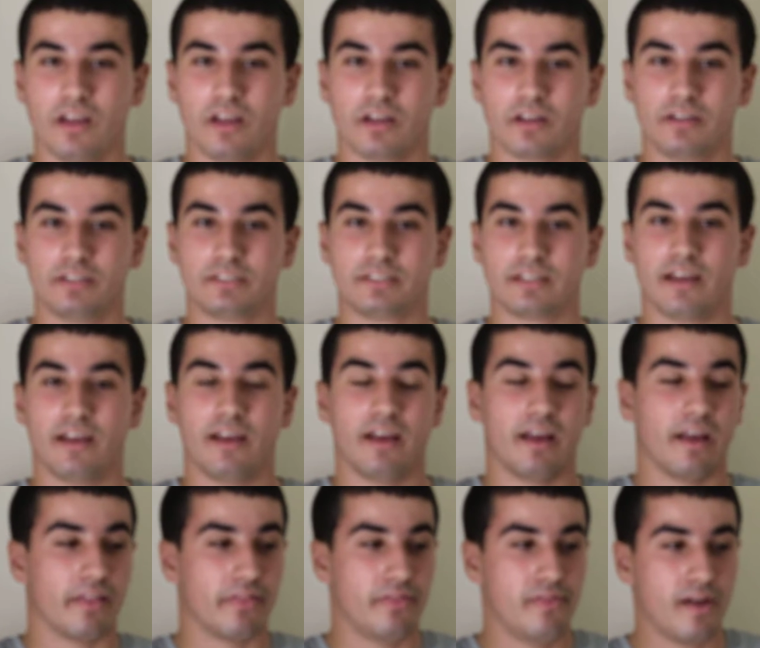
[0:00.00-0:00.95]
because
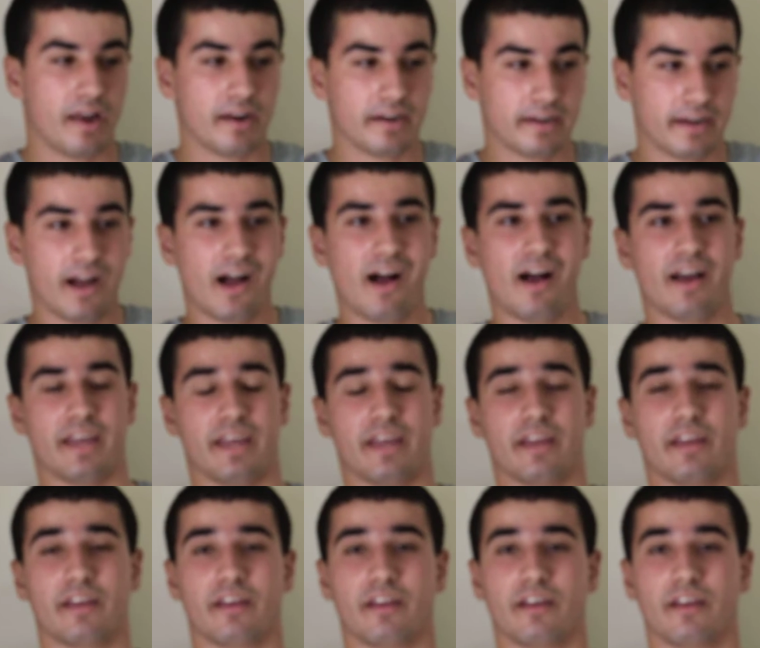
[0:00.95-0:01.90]
that
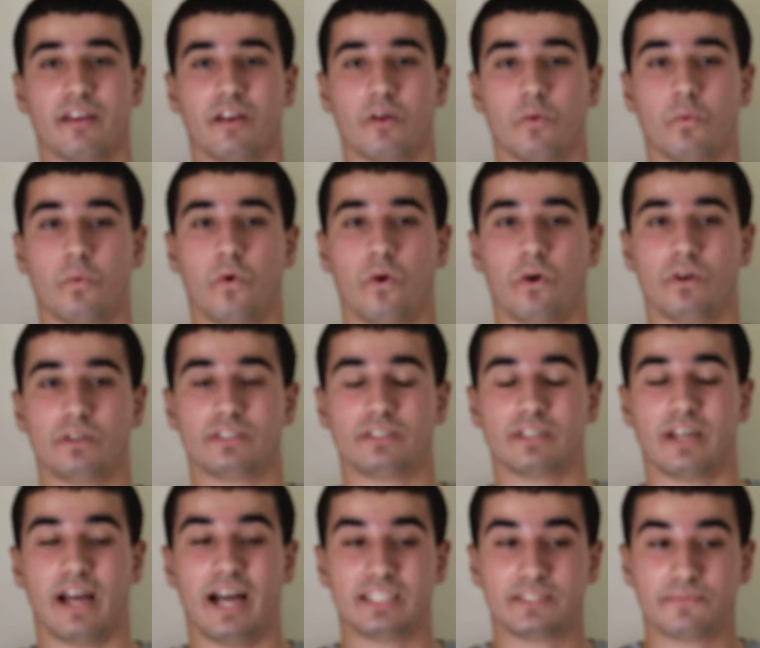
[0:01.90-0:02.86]
guy
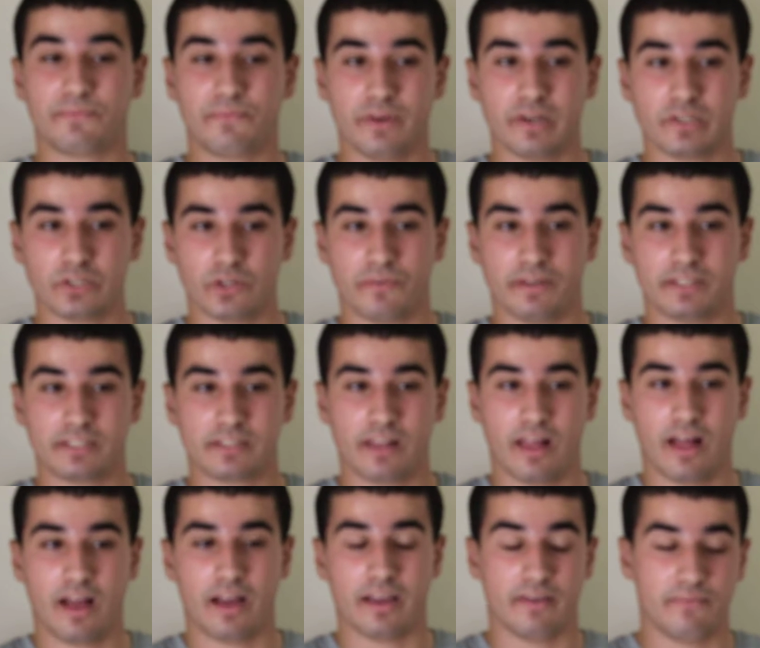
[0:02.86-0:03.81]
has feared his
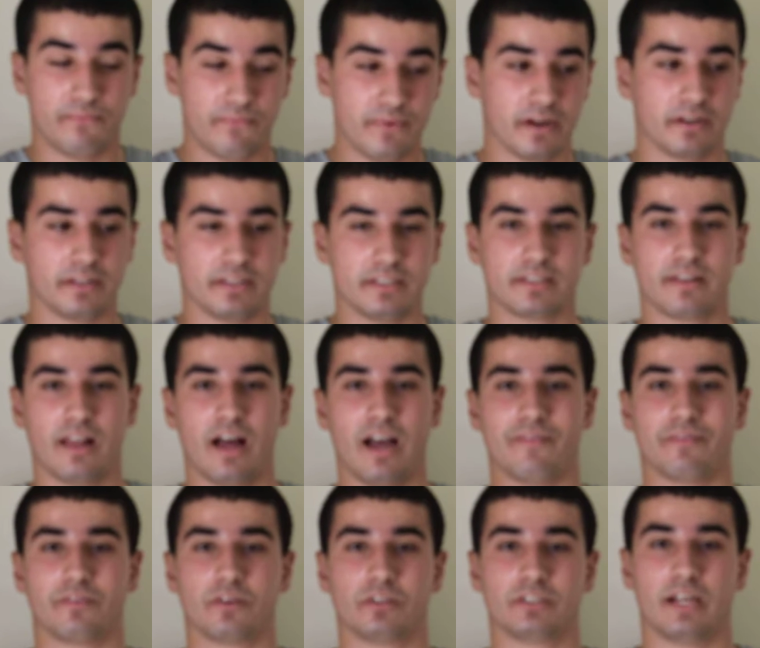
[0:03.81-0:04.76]

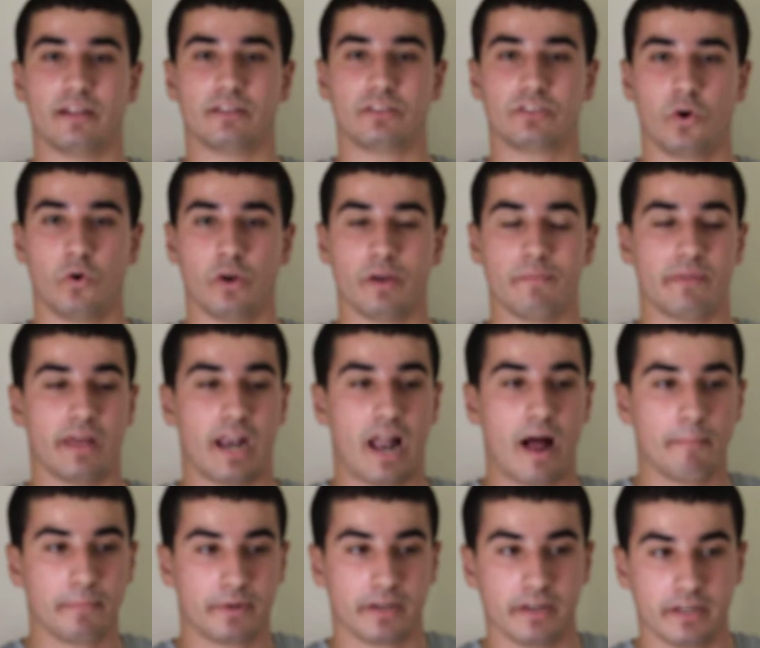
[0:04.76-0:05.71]
life, because I told him that
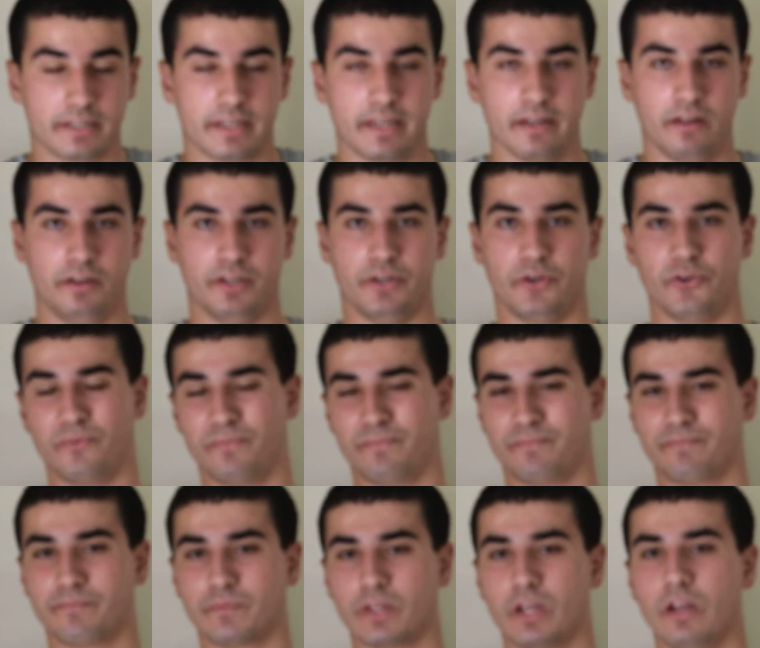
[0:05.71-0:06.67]
I'm gonna kill you.
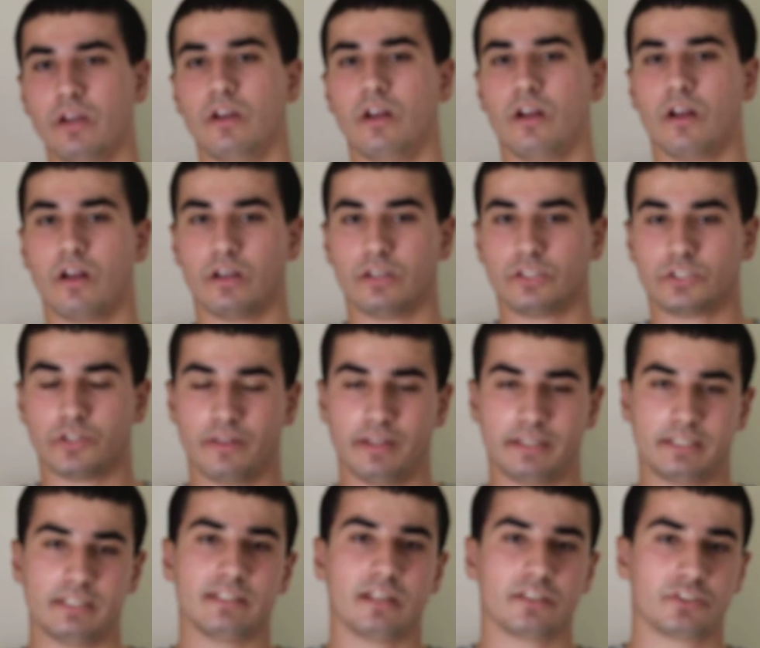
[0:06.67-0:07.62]
So
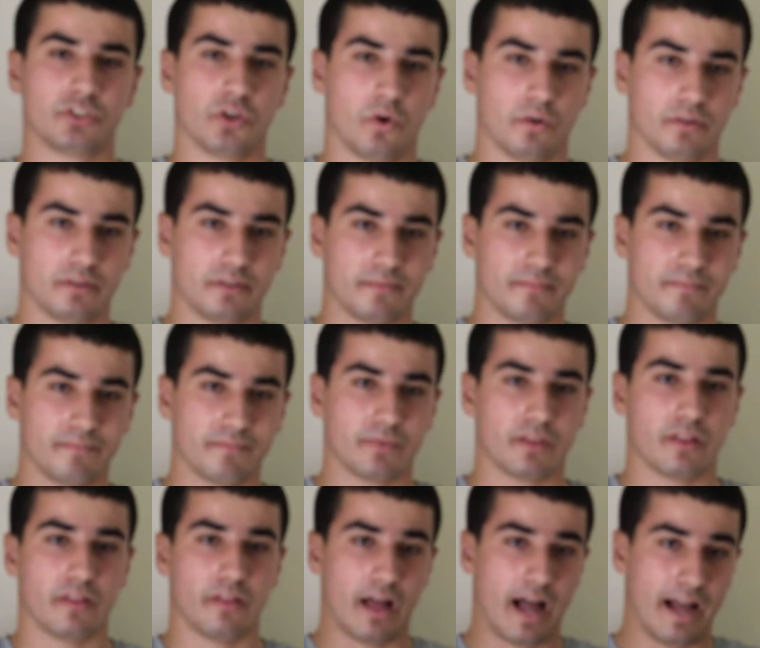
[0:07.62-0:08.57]
this is assault.
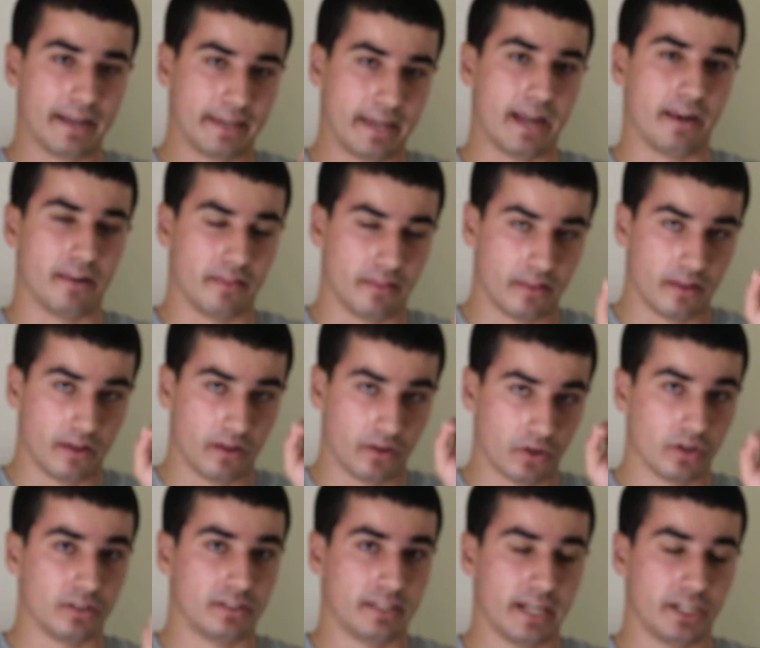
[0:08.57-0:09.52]
Again,
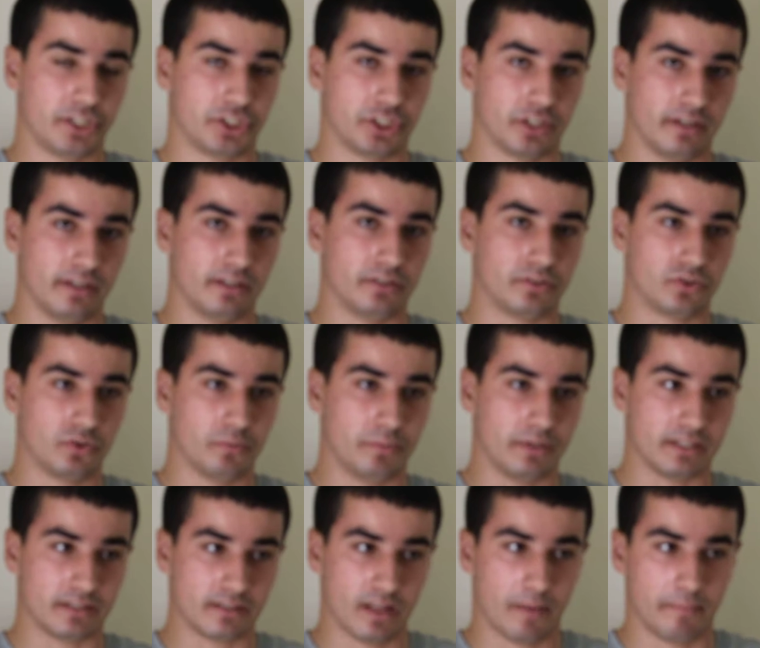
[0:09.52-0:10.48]
causation needs to
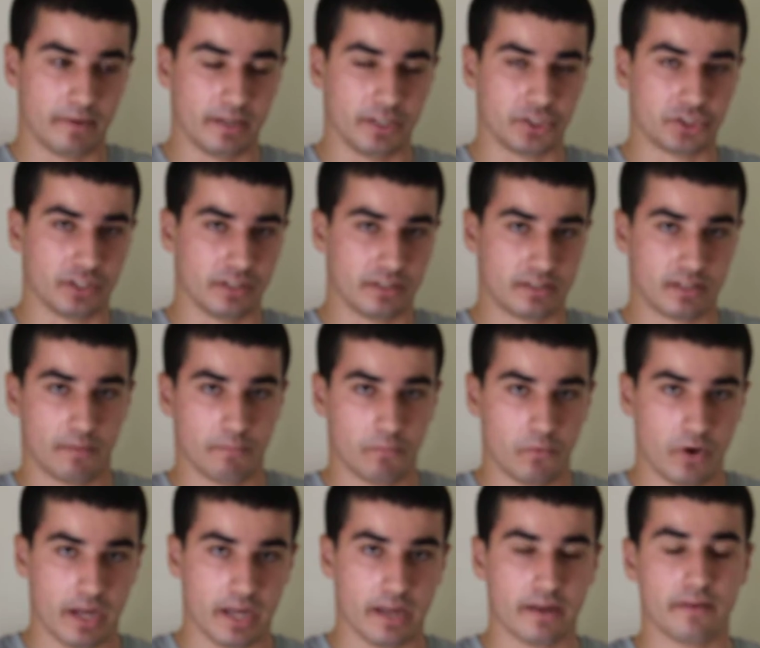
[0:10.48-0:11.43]
be established in some
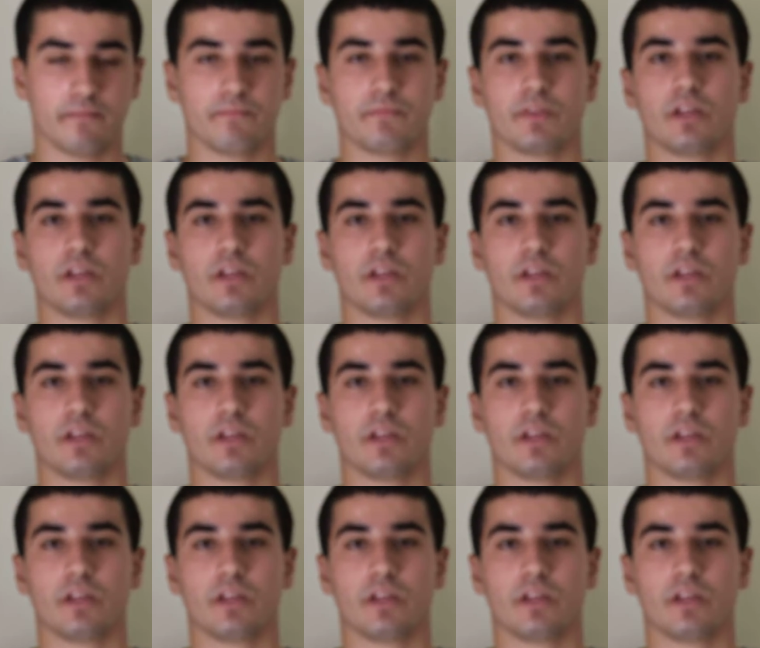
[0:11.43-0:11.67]
way.